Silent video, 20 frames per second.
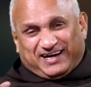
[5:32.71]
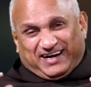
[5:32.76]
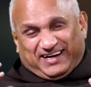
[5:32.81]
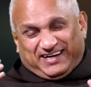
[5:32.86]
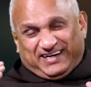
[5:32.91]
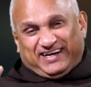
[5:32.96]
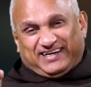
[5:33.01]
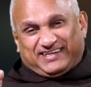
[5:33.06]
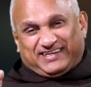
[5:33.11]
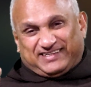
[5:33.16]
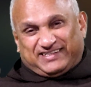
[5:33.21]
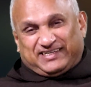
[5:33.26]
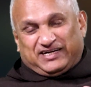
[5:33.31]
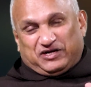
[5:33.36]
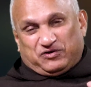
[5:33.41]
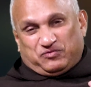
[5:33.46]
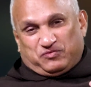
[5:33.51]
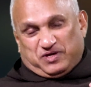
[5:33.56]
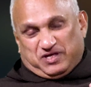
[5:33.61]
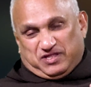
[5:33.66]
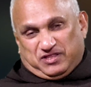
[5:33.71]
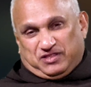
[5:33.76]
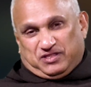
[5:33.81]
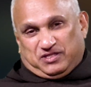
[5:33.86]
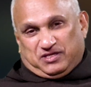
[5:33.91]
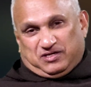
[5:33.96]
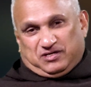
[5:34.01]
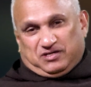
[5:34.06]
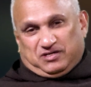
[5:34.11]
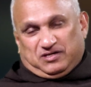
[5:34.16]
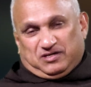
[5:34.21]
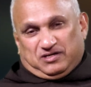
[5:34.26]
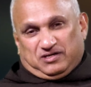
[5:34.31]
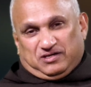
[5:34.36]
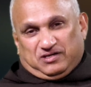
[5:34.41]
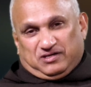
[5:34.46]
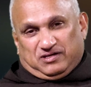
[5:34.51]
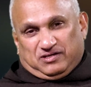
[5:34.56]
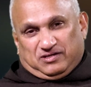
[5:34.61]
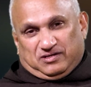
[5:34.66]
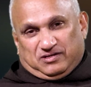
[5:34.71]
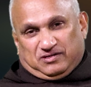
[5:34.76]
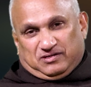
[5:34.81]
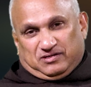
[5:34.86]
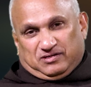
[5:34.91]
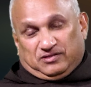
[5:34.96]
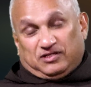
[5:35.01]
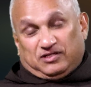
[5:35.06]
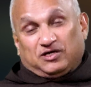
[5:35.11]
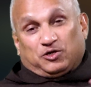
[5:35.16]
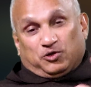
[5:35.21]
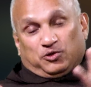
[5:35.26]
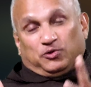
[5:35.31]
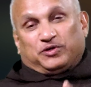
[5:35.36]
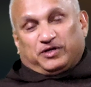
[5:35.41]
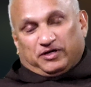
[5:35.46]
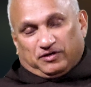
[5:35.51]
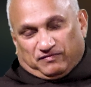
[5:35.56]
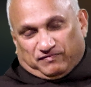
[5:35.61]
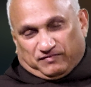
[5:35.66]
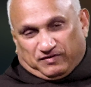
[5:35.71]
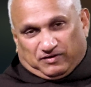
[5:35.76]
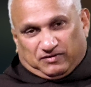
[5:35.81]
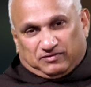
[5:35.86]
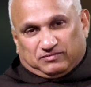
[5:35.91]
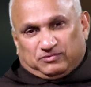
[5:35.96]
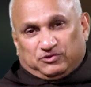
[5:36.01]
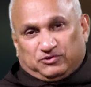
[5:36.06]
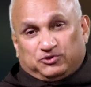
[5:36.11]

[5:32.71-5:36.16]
connected with the glory of God.